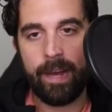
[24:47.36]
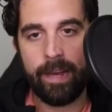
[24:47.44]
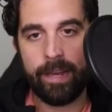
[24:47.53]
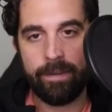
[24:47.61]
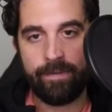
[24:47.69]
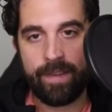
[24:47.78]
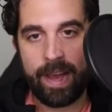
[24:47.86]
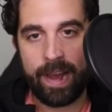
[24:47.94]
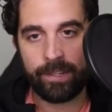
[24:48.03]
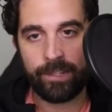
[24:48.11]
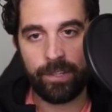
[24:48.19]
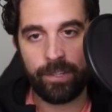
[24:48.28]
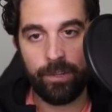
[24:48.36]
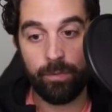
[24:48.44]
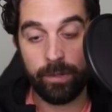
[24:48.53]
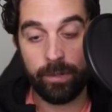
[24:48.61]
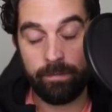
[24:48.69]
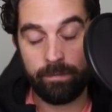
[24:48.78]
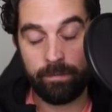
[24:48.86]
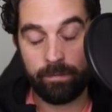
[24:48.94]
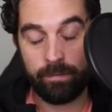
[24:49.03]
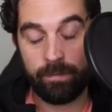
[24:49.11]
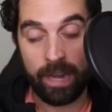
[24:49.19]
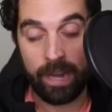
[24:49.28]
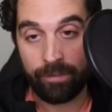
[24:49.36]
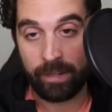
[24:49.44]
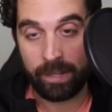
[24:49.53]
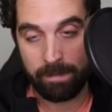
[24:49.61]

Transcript: In fact, you would definitely